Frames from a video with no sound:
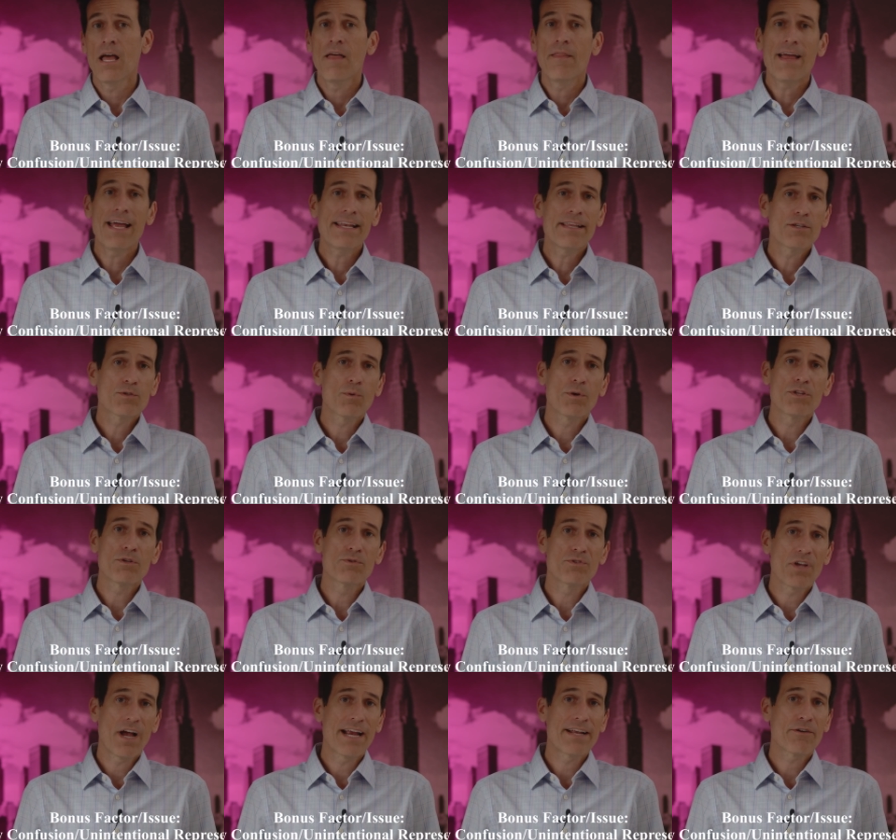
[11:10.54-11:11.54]
That is, when
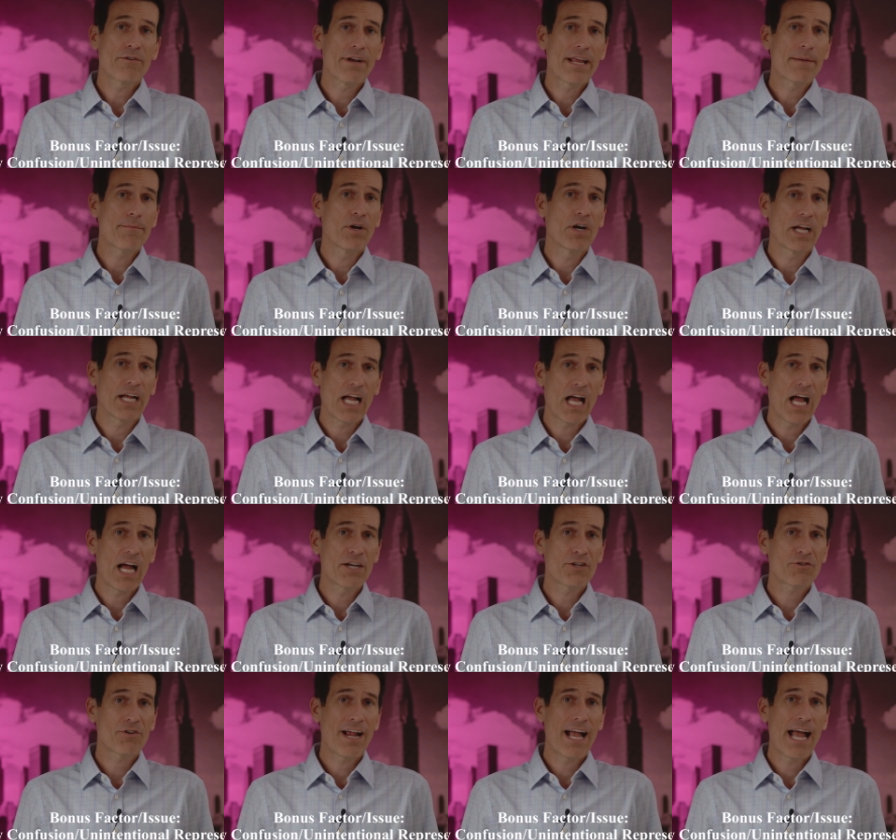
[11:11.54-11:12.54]
you sign your name on a
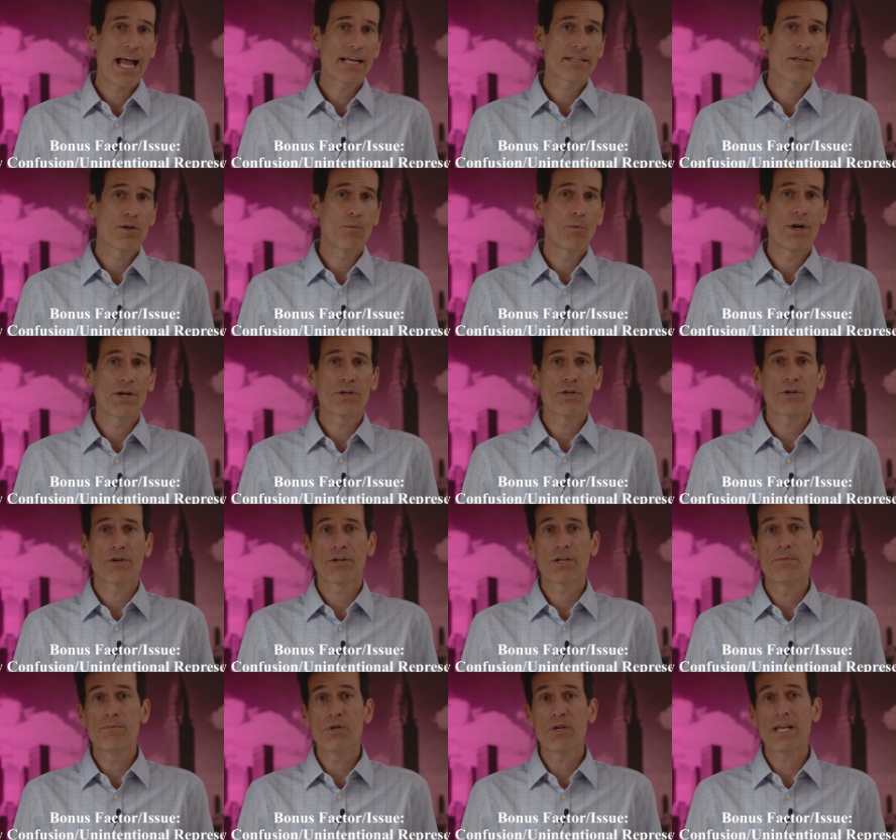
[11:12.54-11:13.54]
contract and when
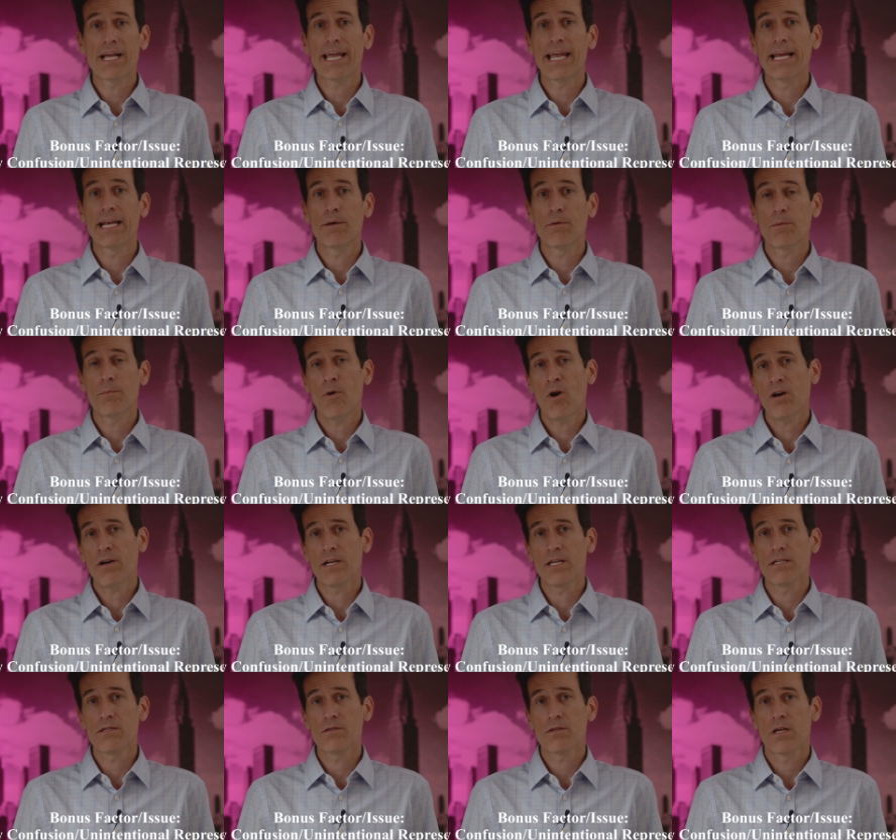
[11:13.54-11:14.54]
you're communicating with
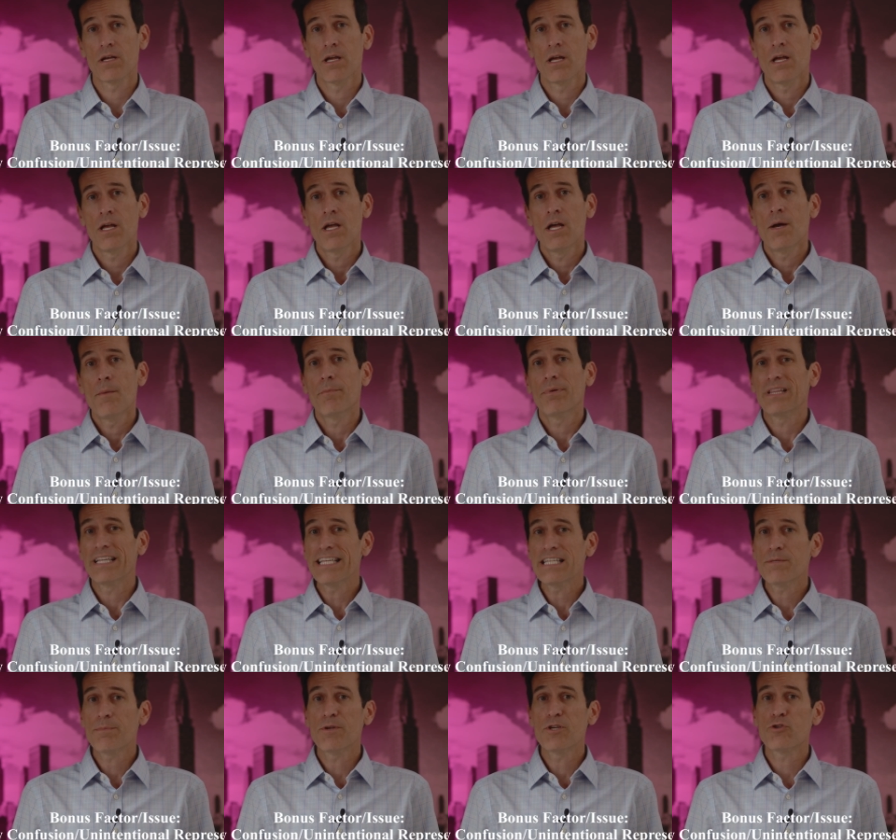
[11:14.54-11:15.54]
parties.
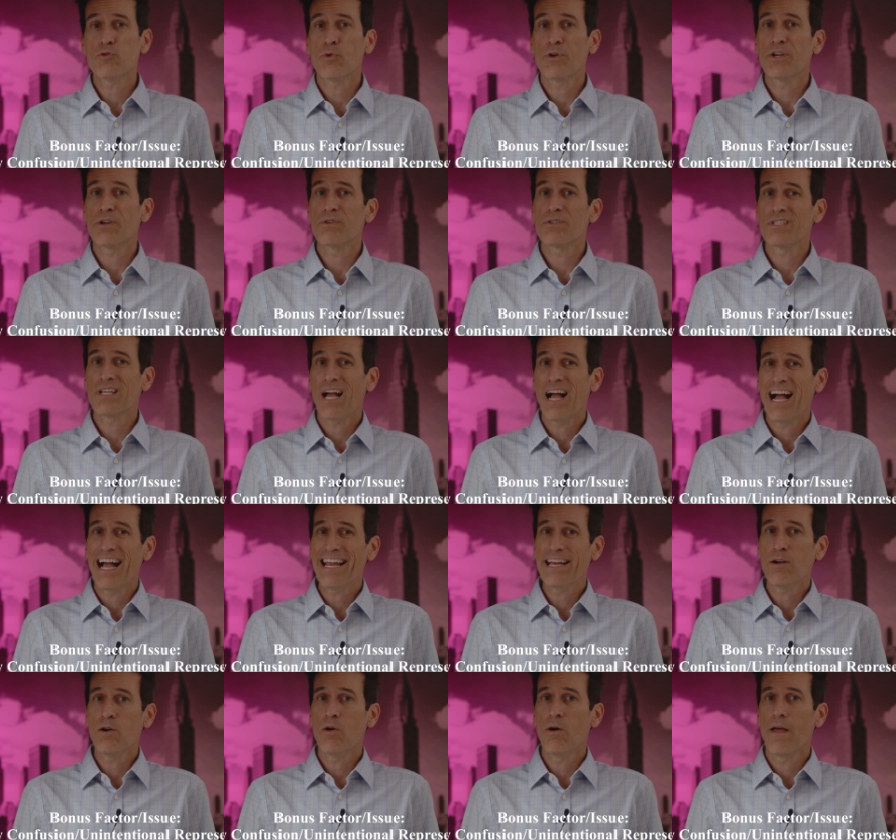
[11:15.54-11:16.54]
Please be sure your
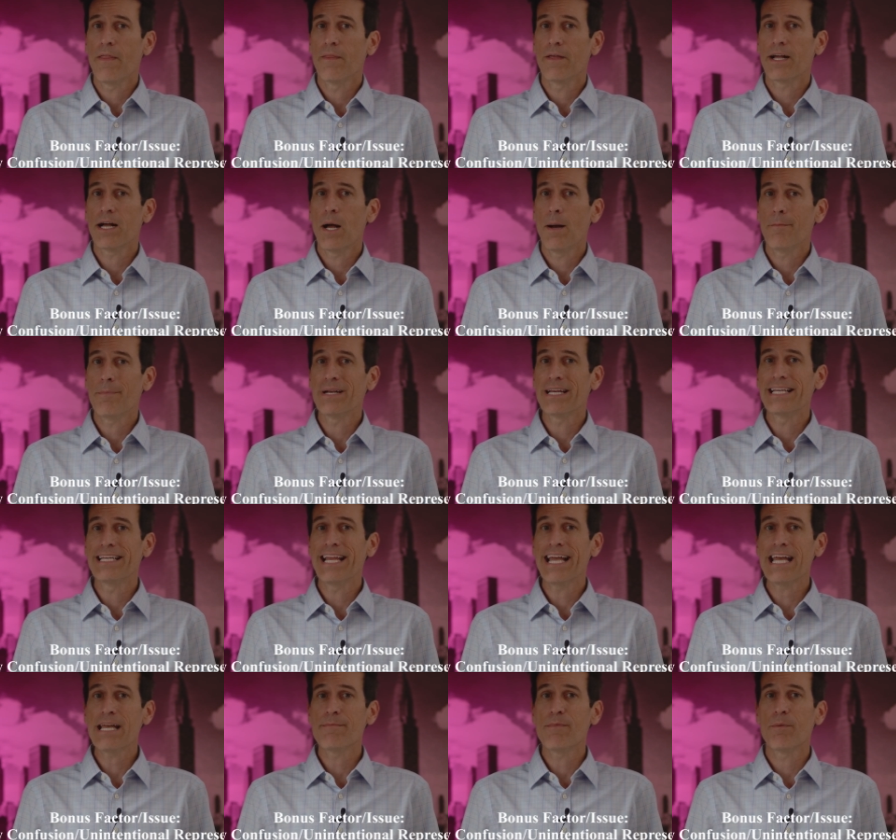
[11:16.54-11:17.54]
title and the company
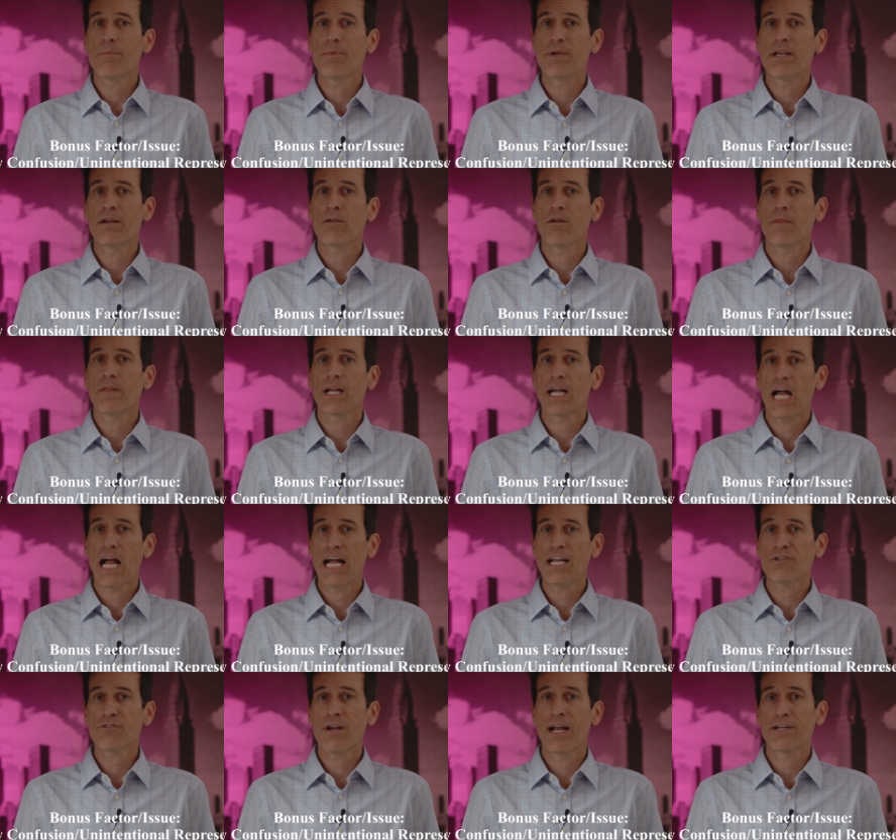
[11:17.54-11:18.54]
name appear on the
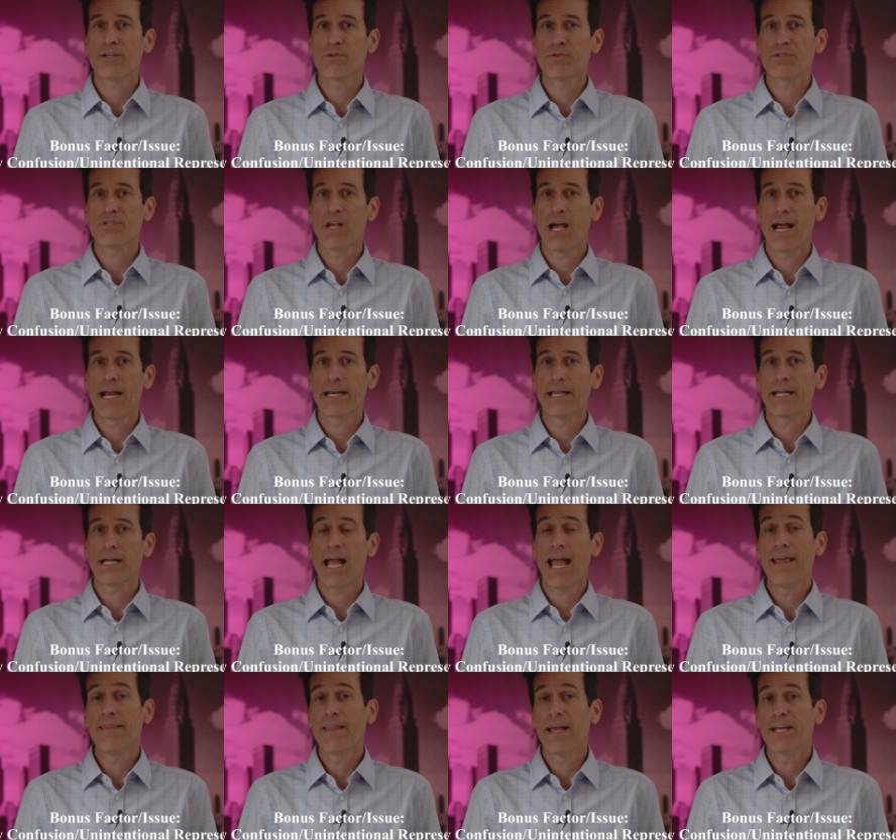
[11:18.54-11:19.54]
contract you're
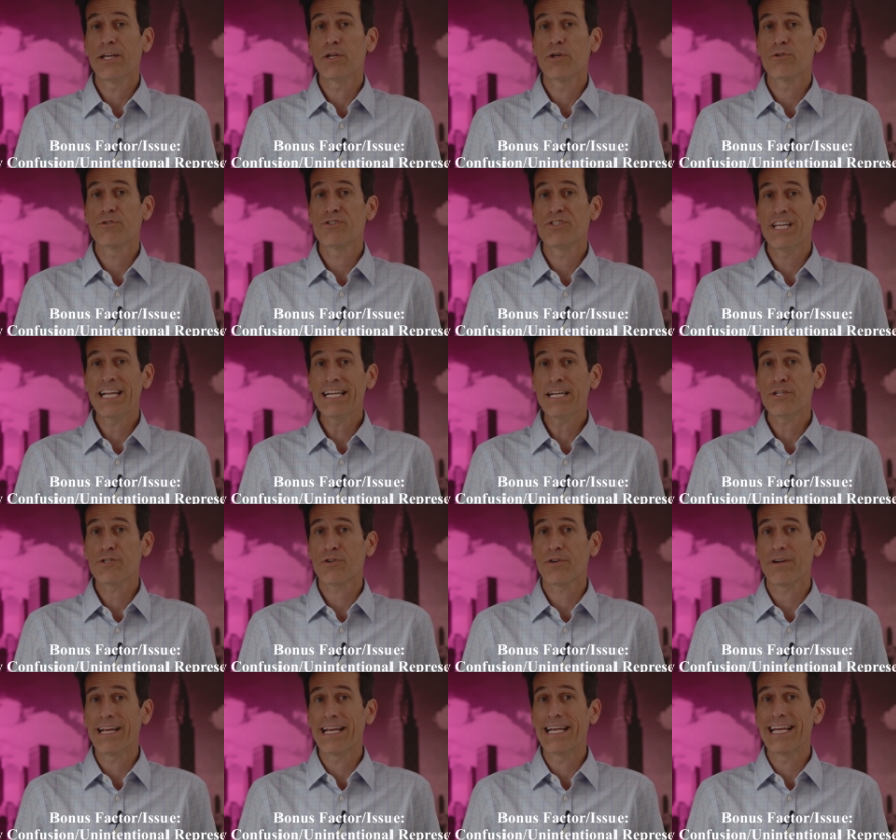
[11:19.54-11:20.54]
signing and that your
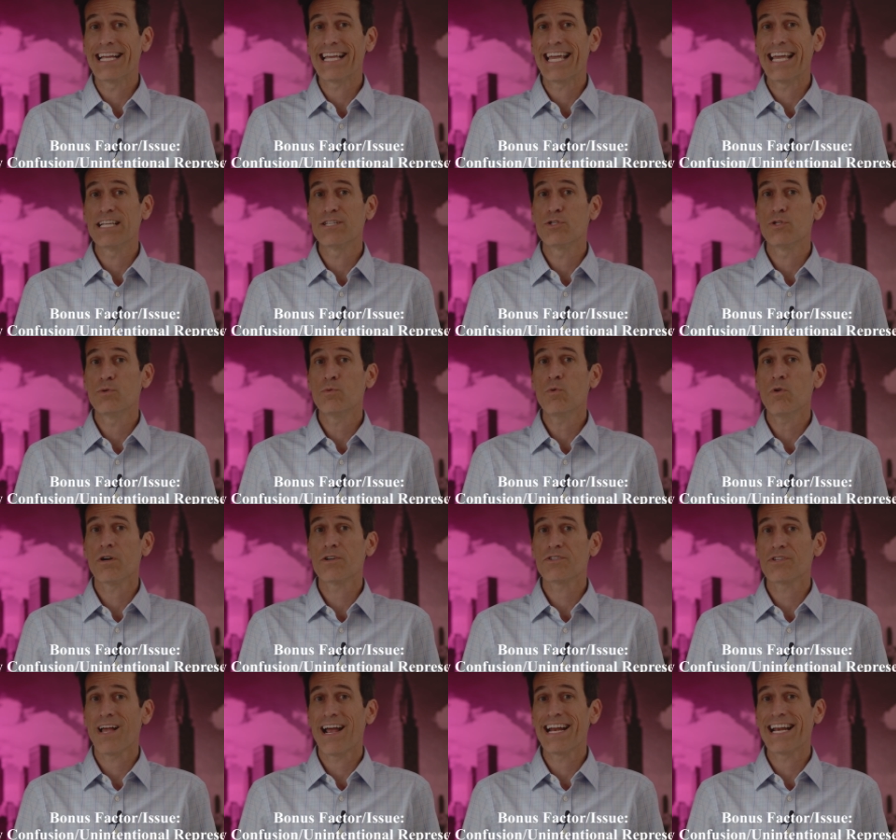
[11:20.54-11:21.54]
signature indicates you
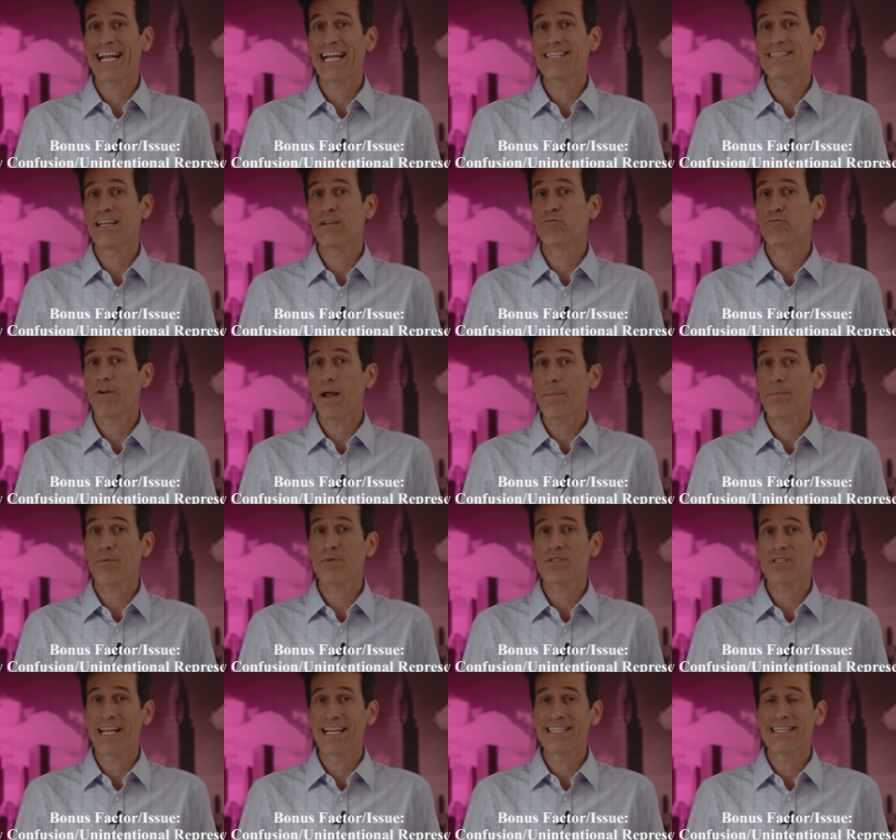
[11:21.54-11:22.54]
are signing as a
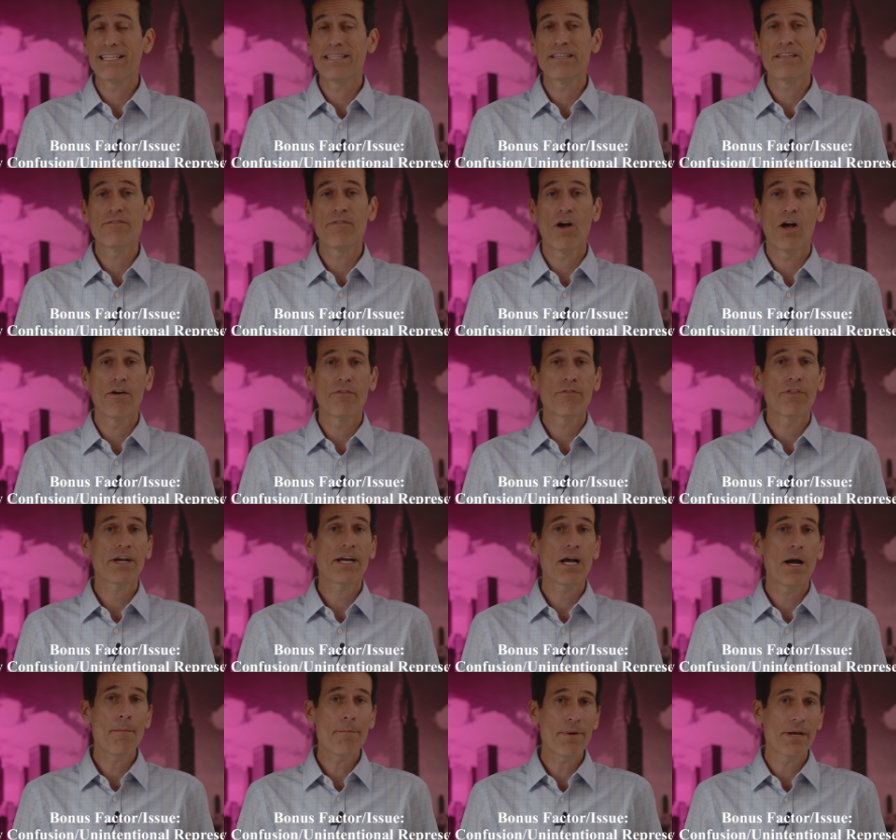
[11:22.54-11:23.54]
representative of
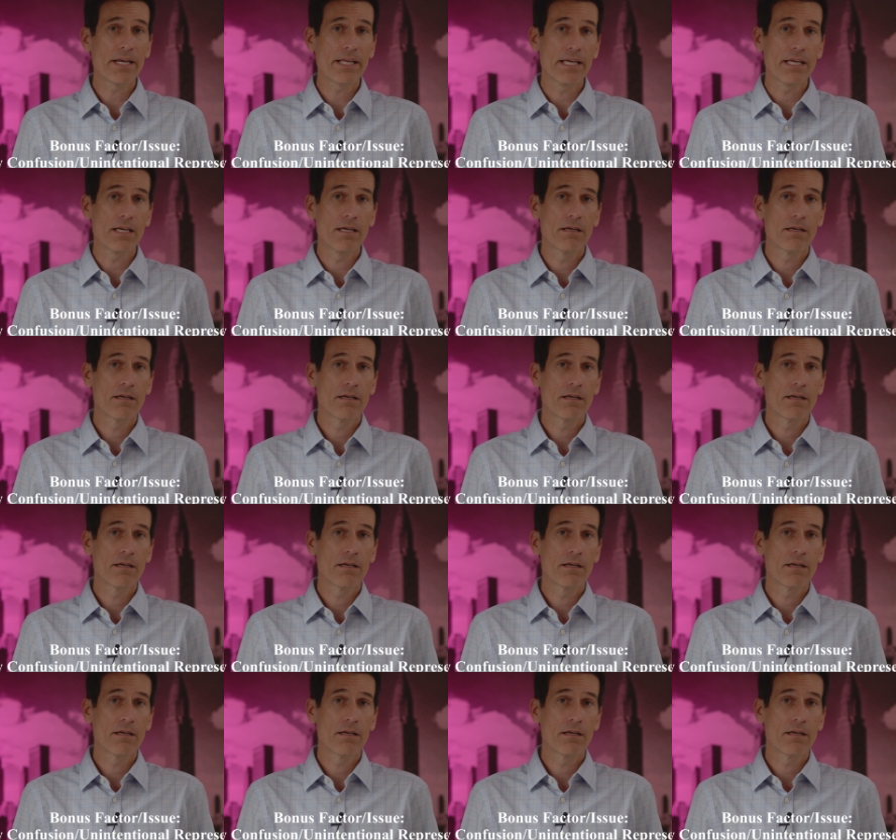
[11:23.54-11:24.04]
the company.